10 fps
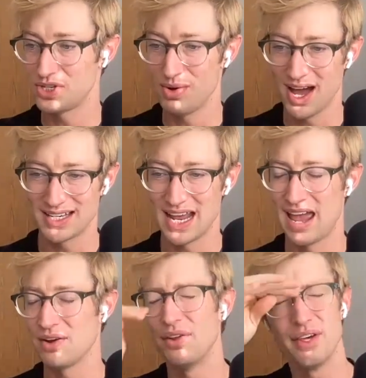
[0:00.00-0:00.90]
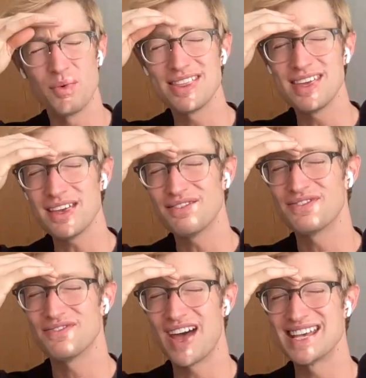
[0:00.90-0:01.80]
Too Hot to Handle, that we think of
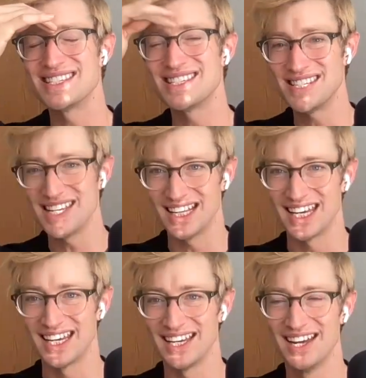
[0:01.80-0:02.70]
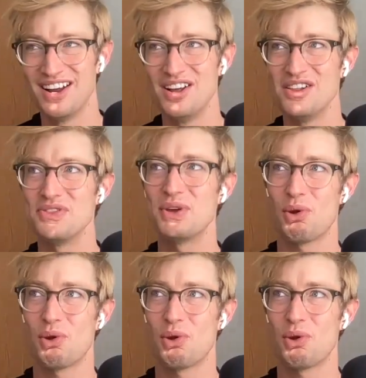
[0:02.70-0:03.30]
as silly, mm-hmm.